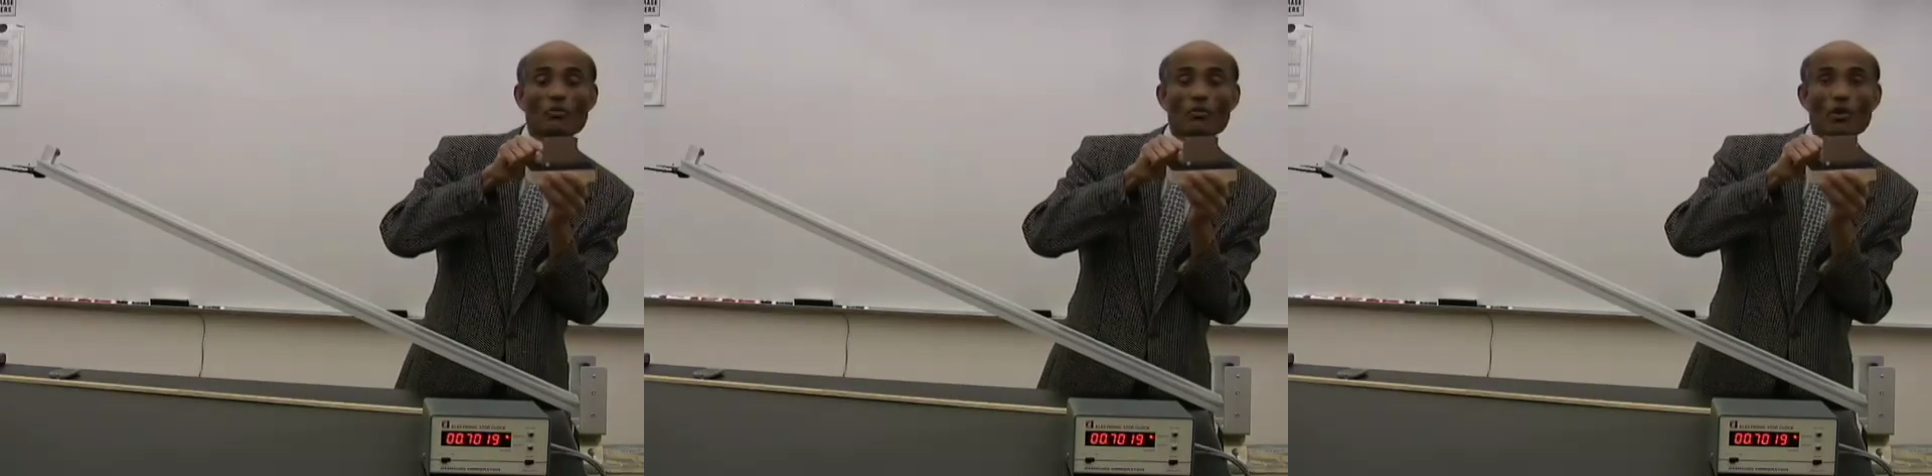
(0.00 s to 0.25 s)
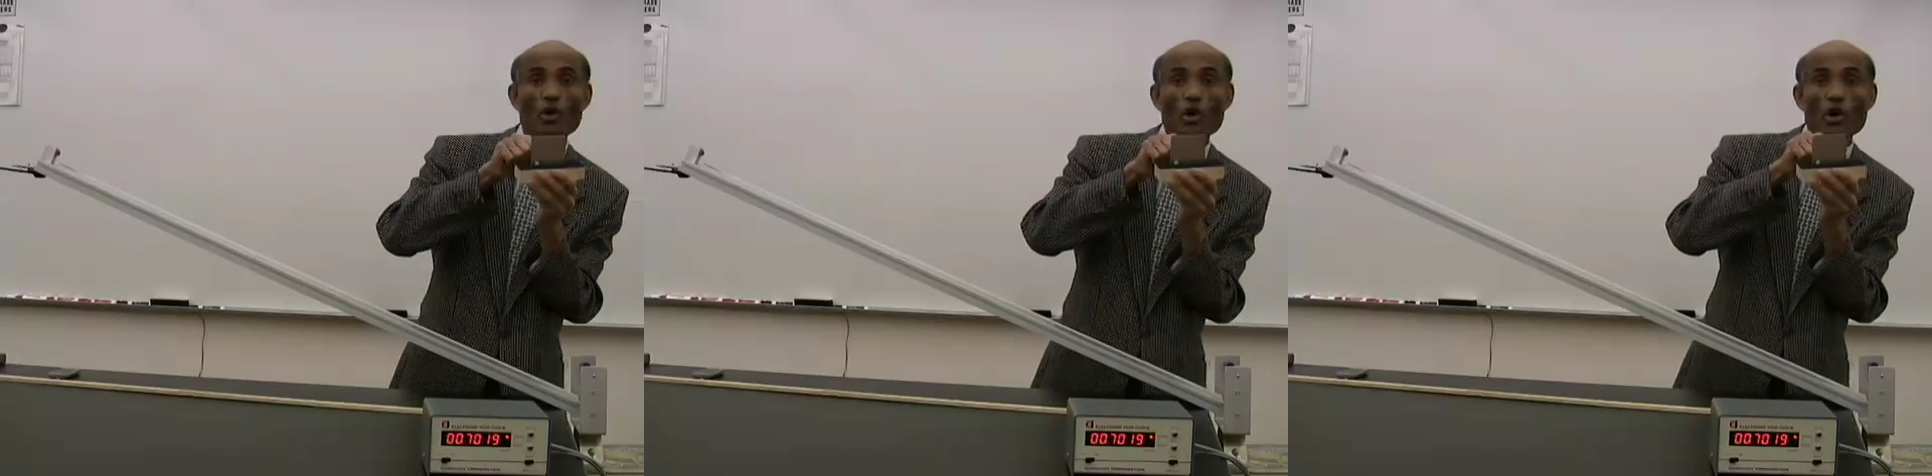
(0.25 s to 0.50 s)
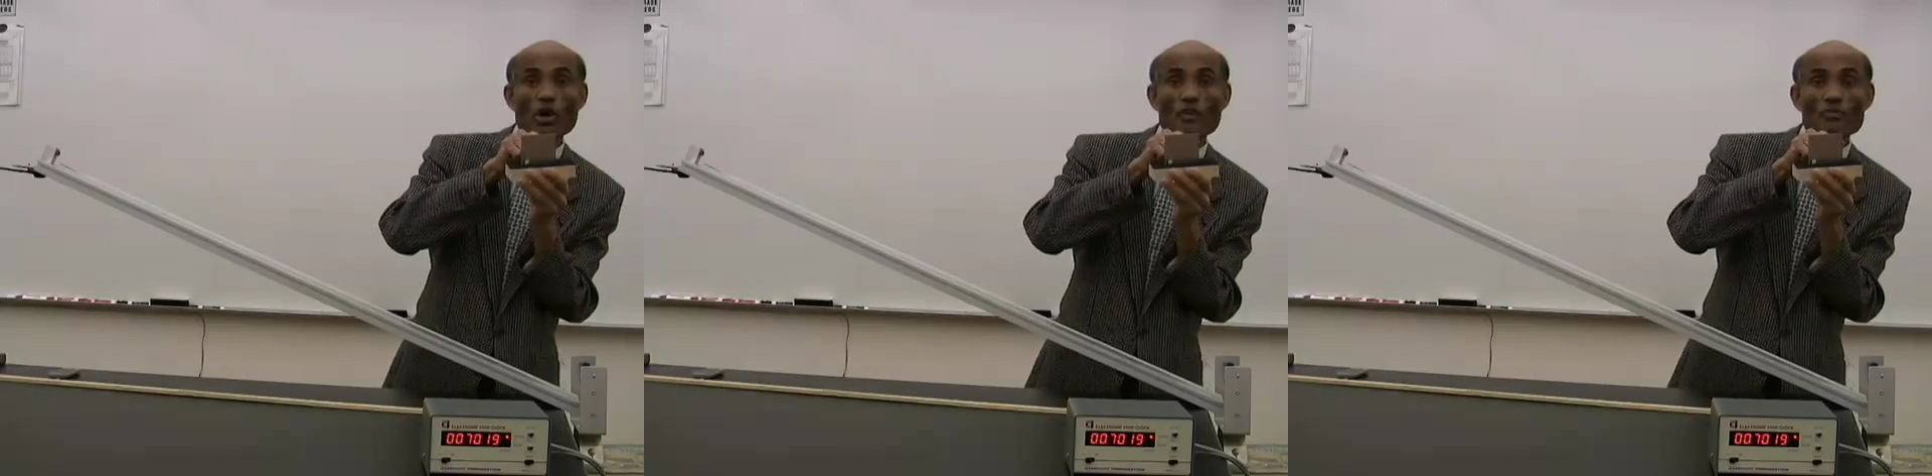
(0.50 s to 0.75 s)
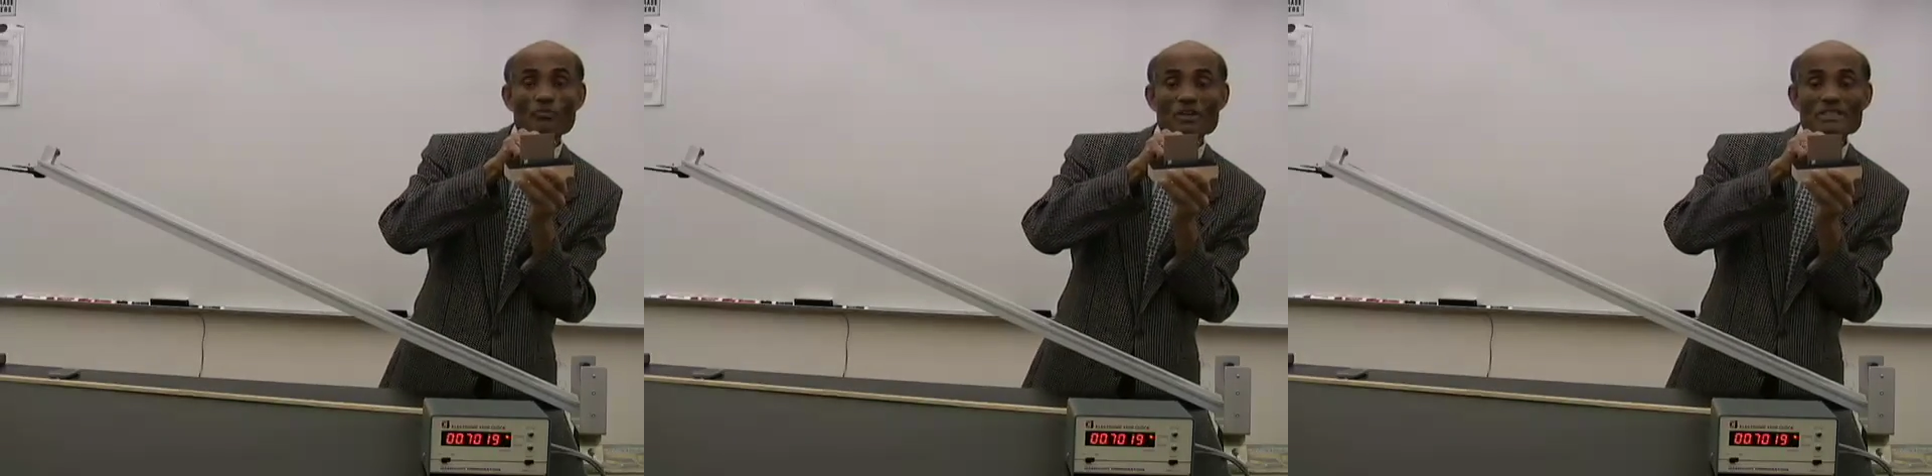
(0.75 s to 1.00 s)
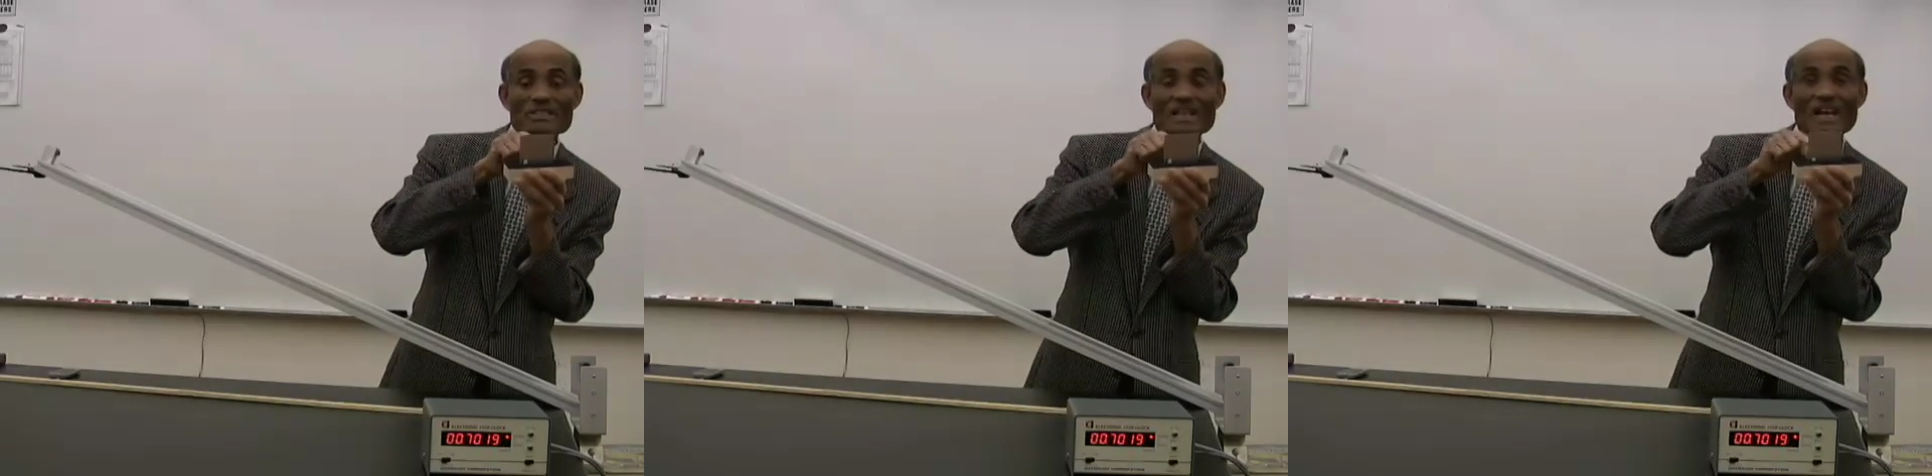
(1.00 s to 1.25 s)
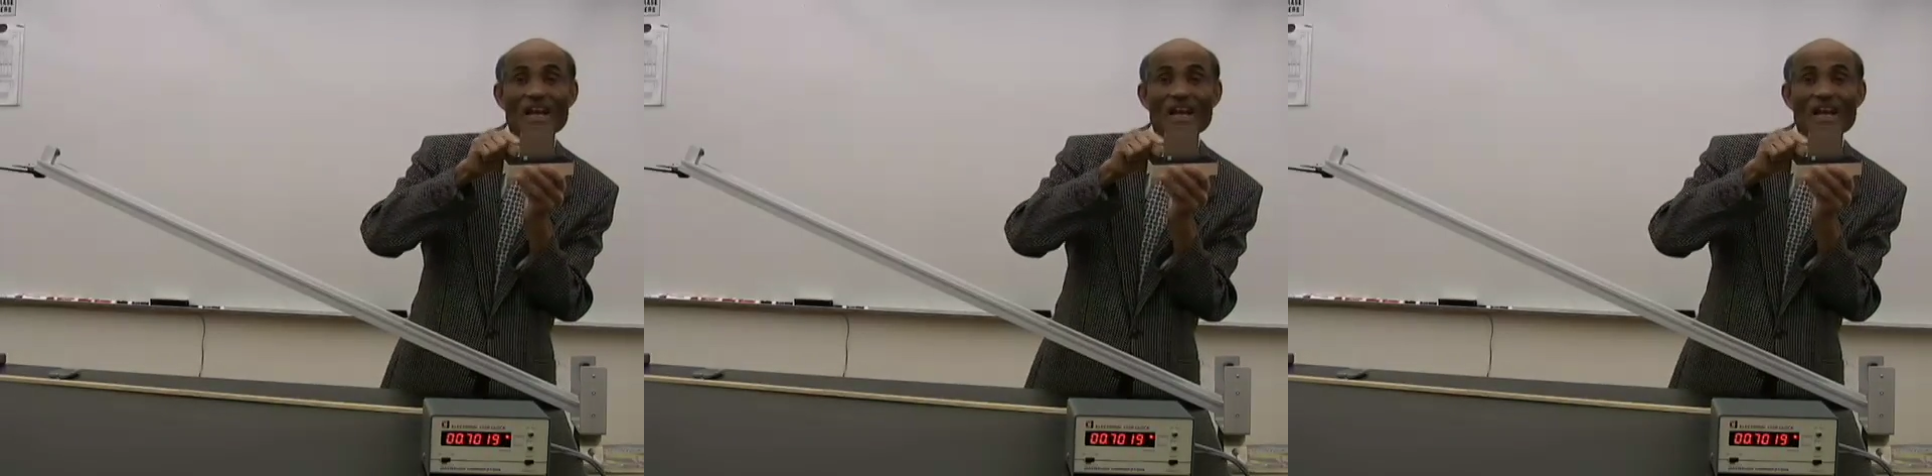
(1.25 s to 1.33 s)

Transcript: for this